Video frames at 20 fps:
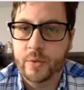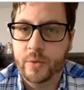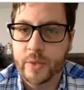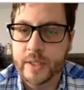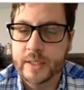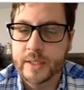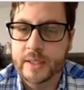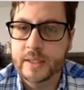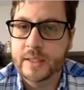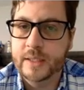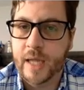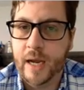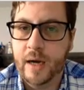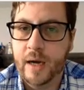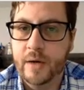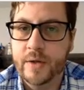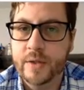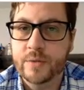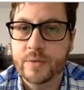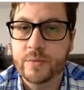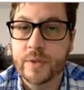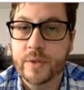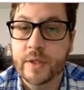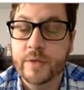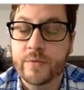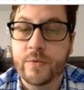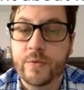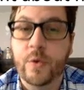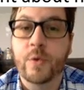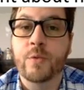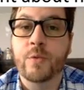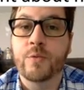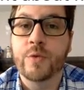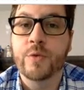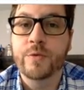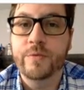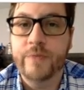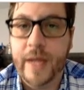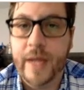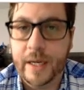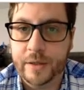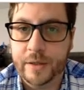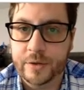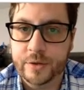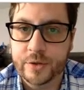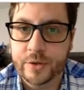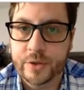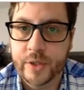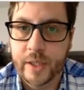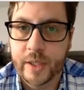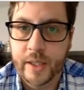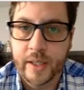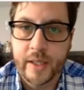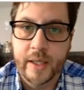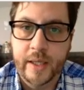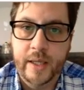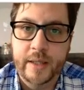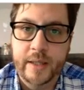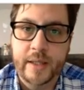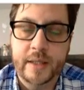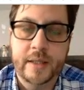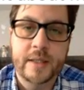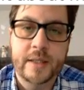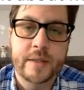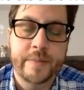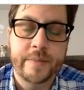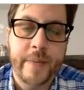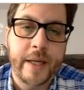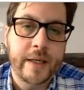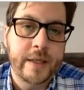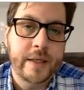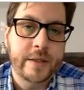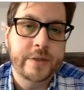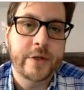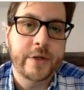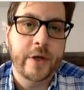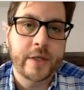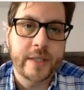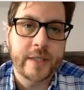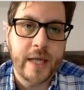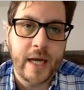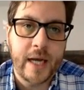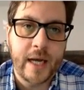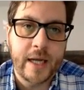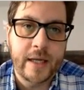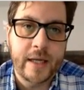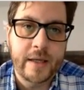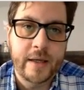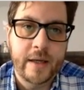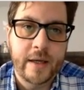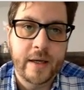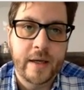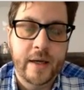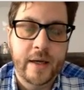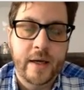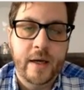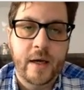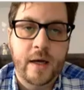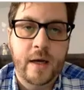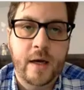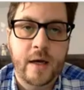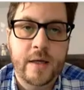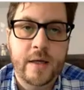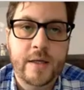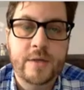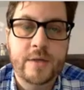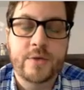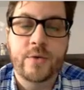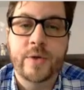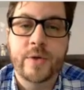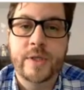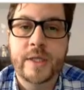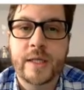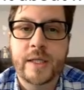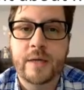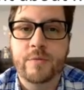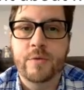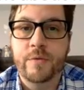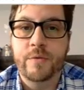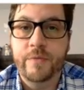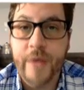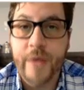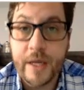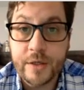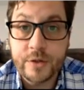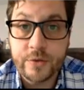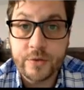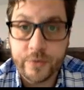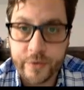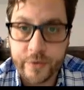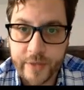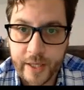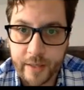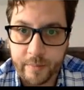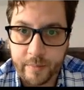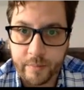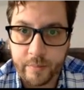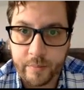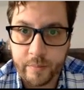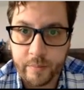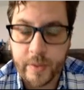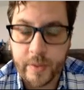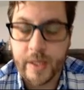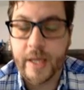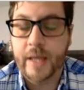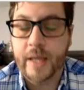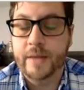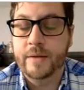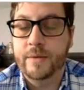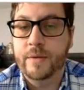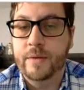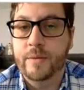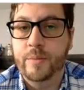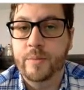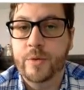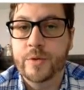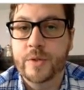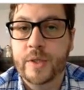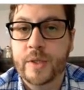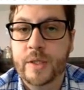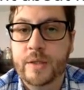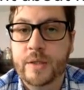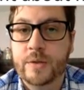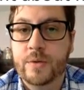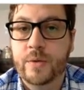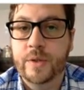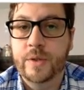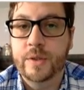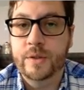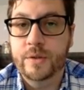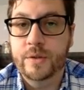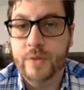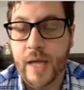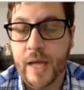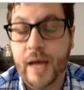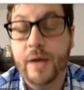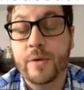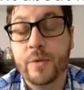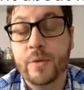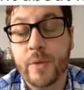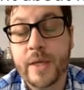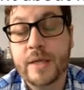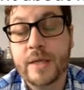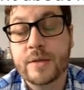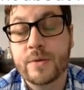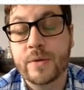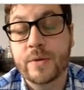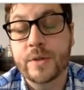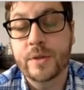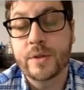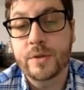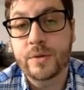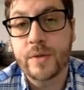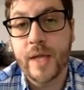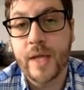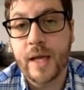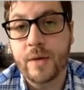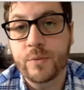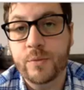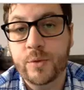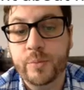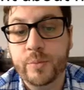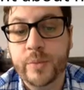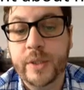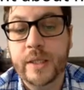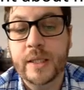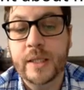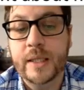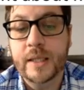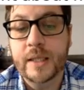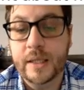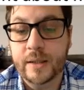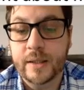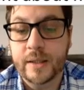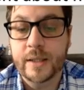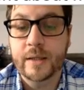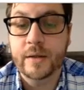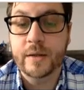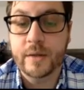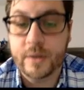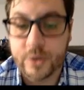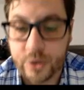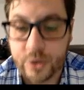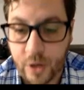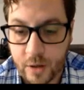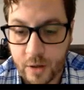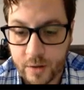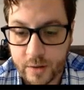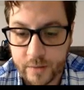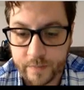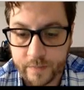Quint's desire is really for revenge. That these men he saw die, he's going to get revenge for them. And the person he's going to do, the way he's going to do that will be killing the shark.